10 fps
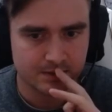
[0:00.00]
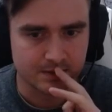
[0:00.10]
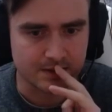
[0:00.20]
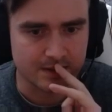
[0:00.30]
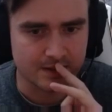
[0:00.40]

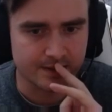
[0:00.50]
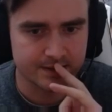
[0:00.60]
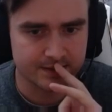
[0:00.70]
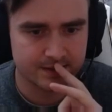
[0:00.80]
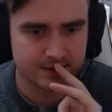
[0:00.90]
Yeah,
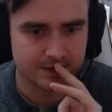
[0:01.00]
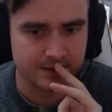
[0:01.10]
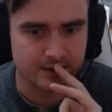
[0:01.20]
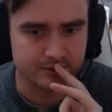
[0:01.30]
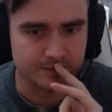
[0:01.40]
this is
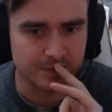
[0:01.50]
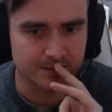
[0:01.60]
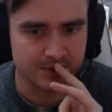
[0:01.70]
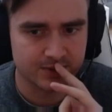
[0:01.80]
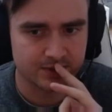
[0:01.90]
kind of a
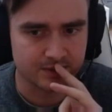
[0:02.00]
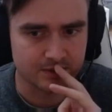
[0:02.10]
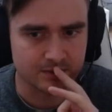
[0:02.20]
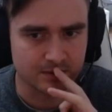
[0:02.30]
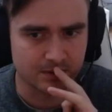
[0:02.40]
bummer,
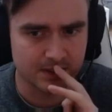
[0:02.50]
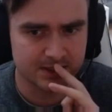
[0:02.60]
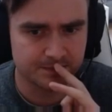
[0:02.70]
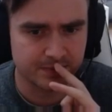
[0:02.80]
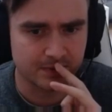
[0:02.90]
so
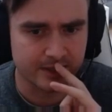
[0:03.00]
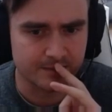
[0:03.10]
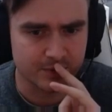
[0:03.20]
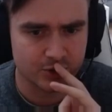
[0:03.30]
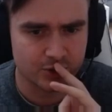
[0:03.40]
let's play
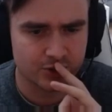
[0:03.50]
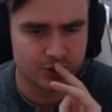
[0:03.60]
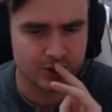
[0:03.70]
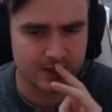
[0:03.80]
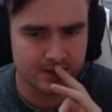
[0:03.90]

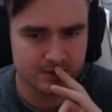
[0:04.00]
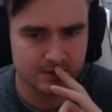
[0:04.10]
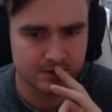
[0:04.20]
Mishan.